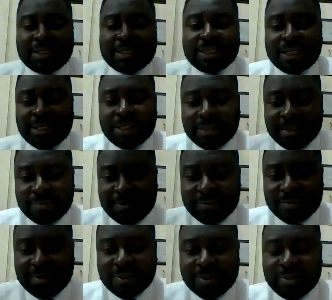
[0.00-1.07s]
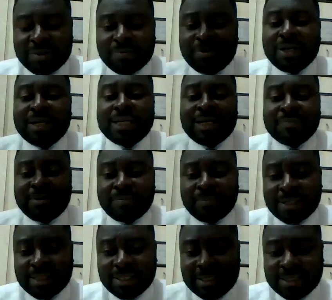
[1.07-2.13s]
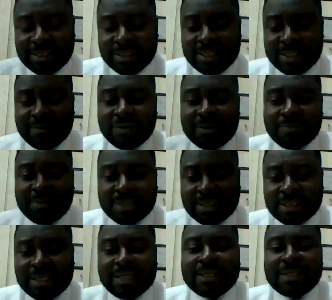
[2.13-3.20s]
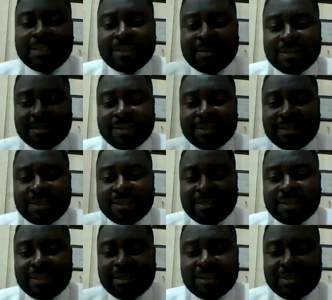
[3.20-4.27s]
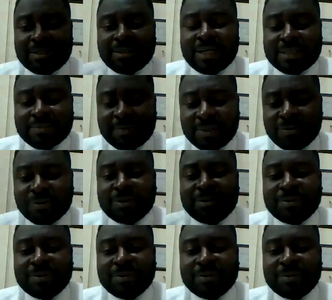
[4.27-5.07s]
incurable, but it can be managed if they present early. So that's my word.